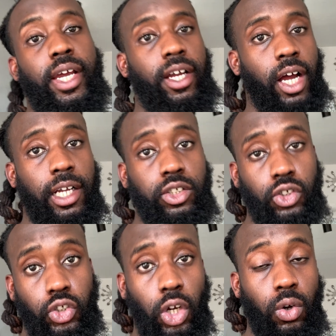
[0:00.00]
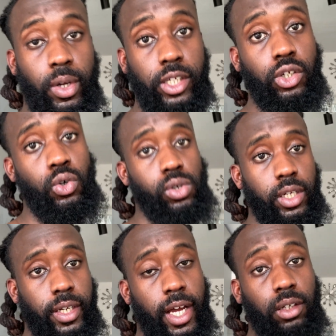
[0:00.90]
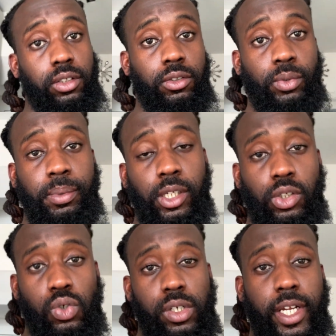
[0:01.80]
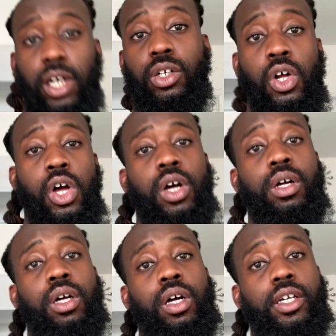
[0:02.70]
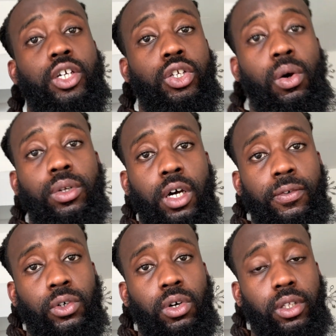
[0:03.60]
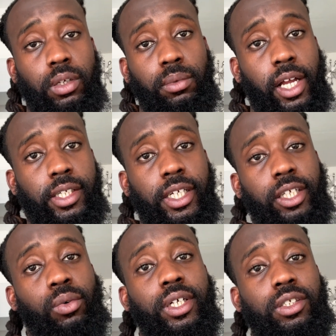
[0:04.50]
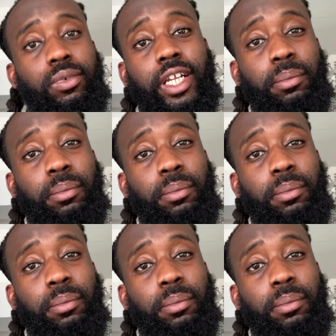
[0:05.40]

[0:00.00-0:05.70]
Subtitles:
guys, so it's cooling now. The sweet potato is cooling now. You don't want to overcook them, like I say, you don't want it to really